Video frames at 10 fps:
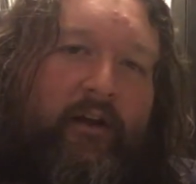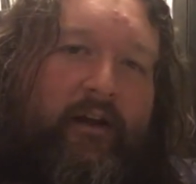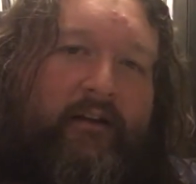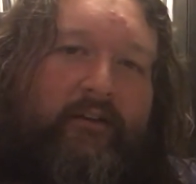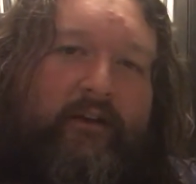
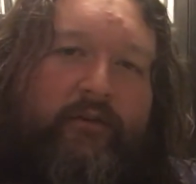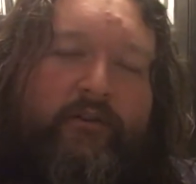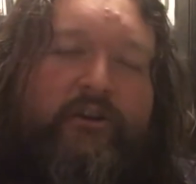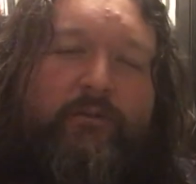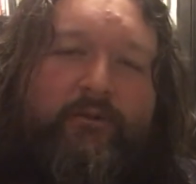and you know the
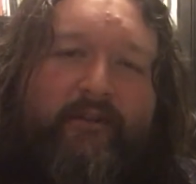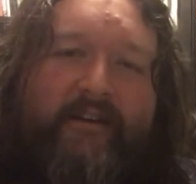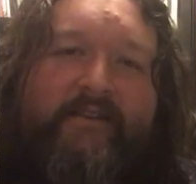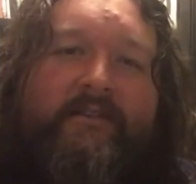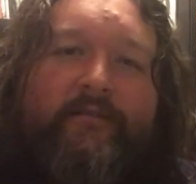human
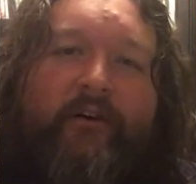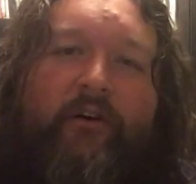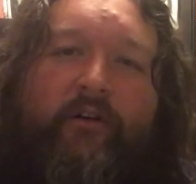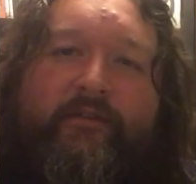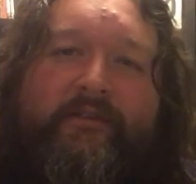race has
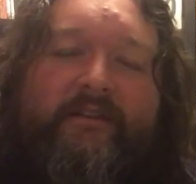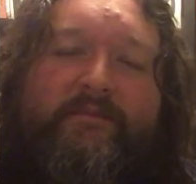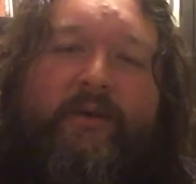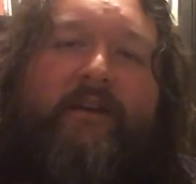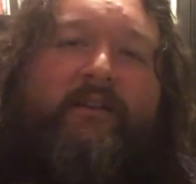evolved to these
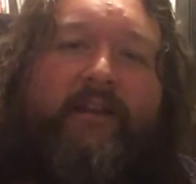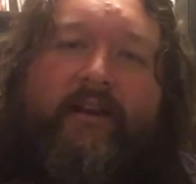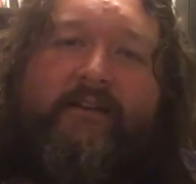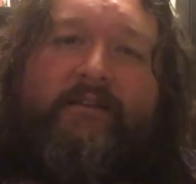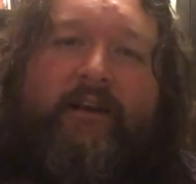bigger
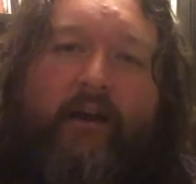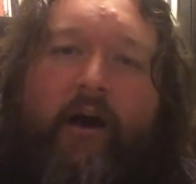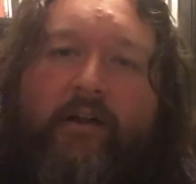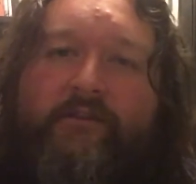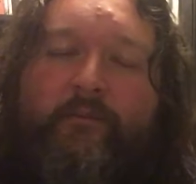things like
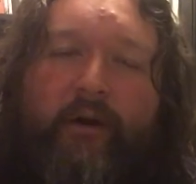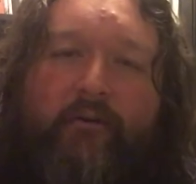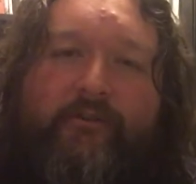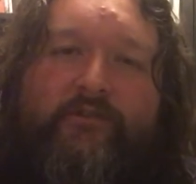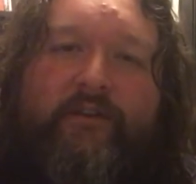art and
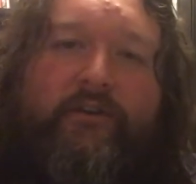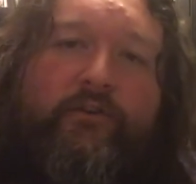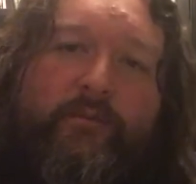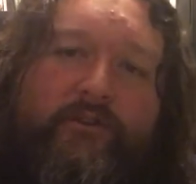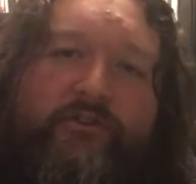poetry.
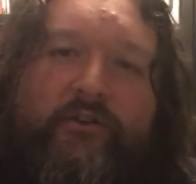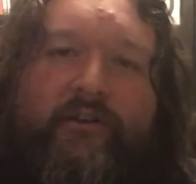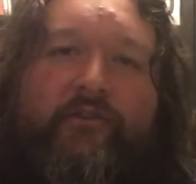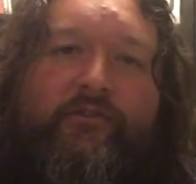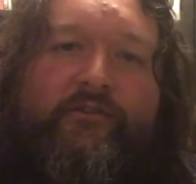Come and
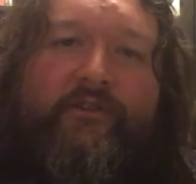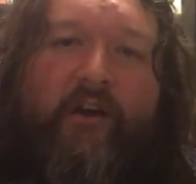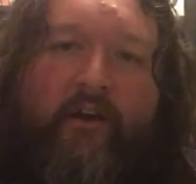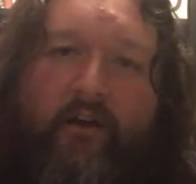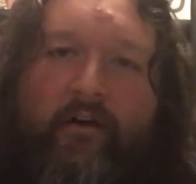join us
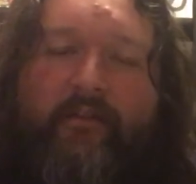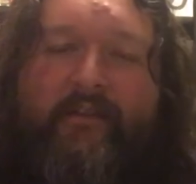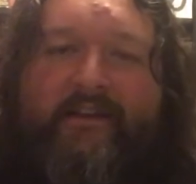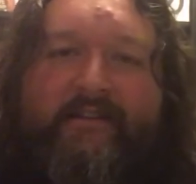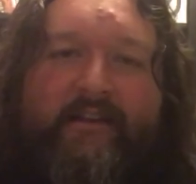on
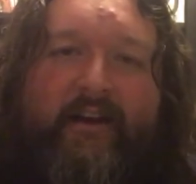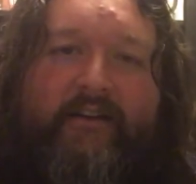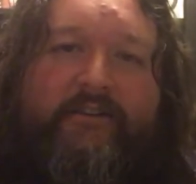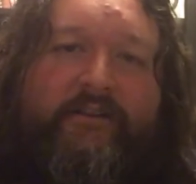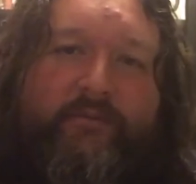this
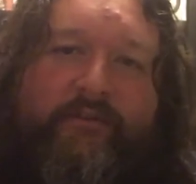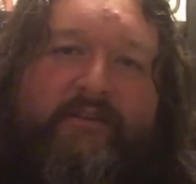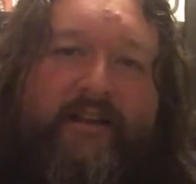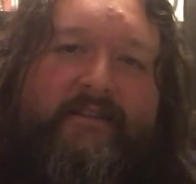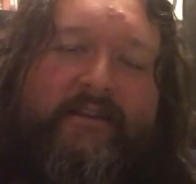side. She's
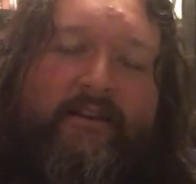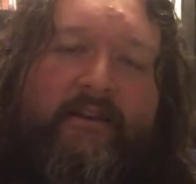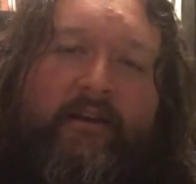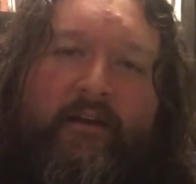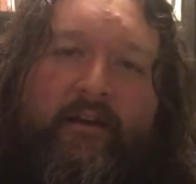presenting
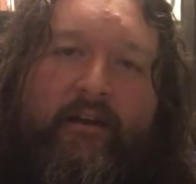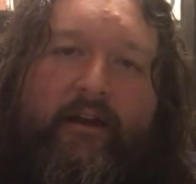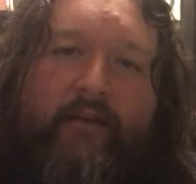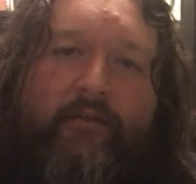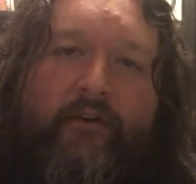
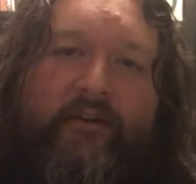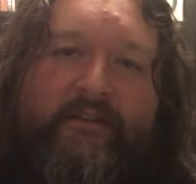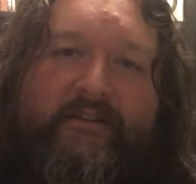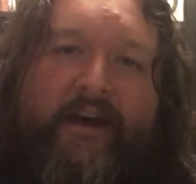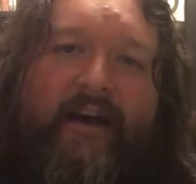kind of her
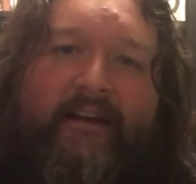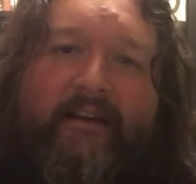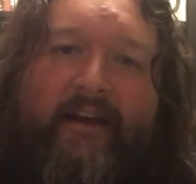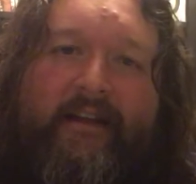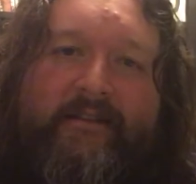side
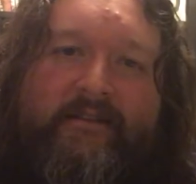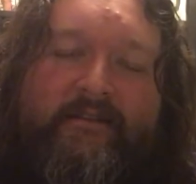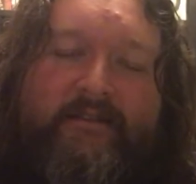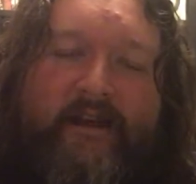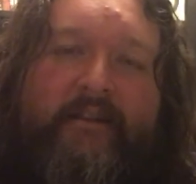
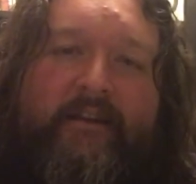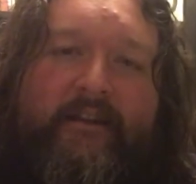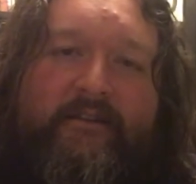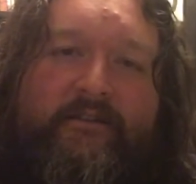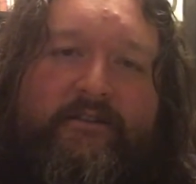against Stanley,
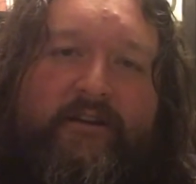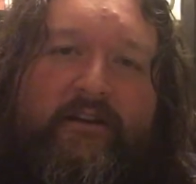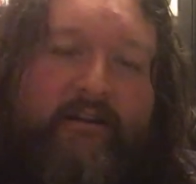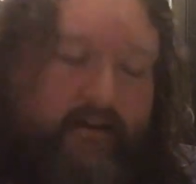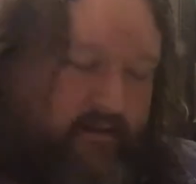isn't she,
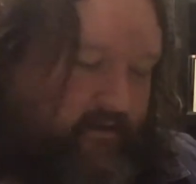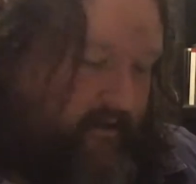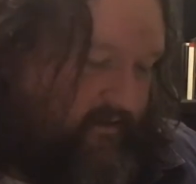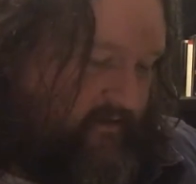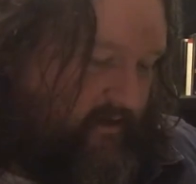in
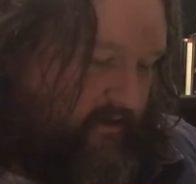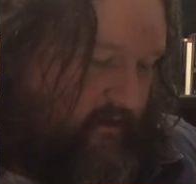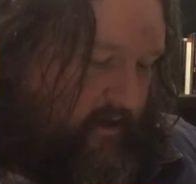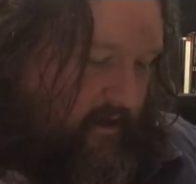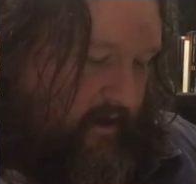that scene?
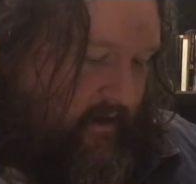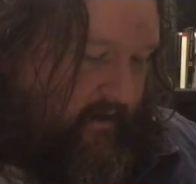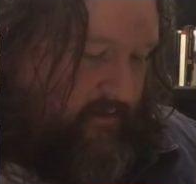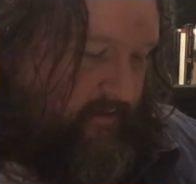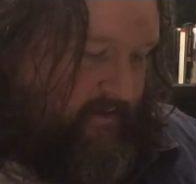And
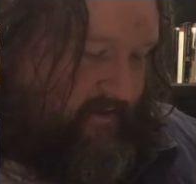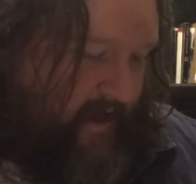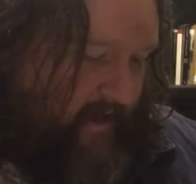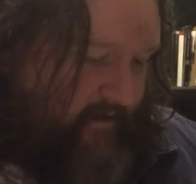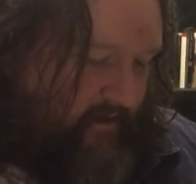as we
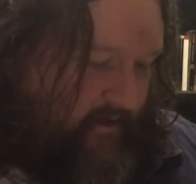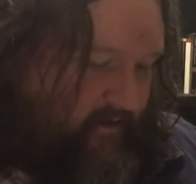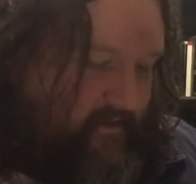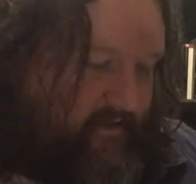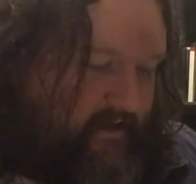said,
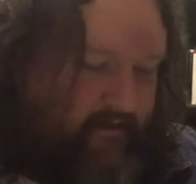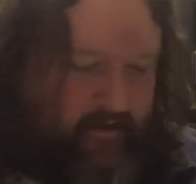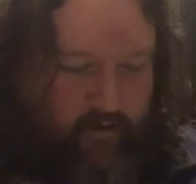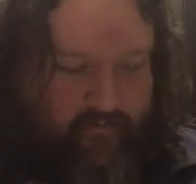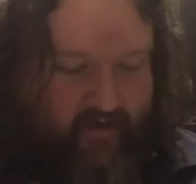Stanley
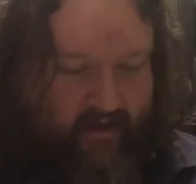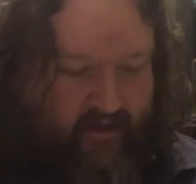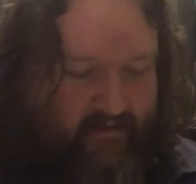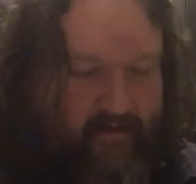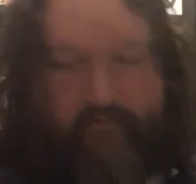
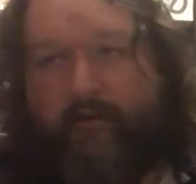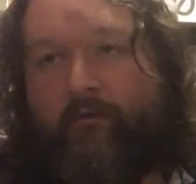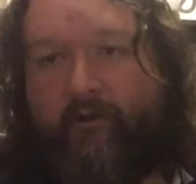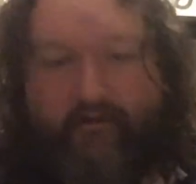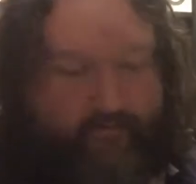overhears every
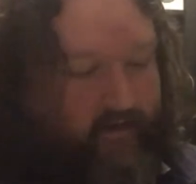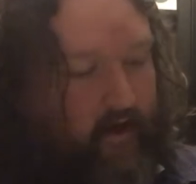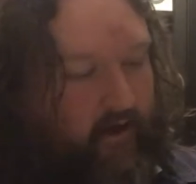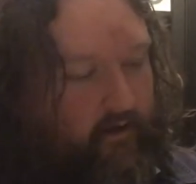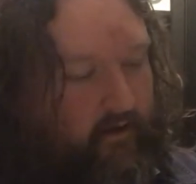word of that,
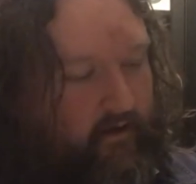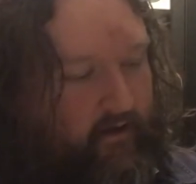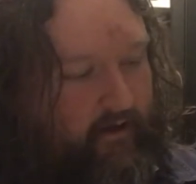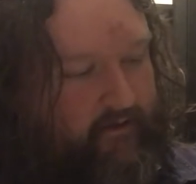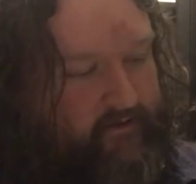
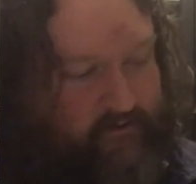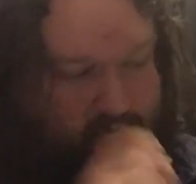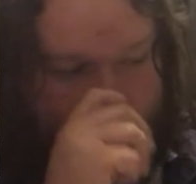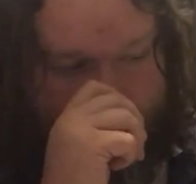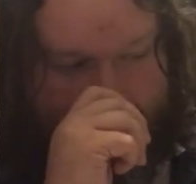and so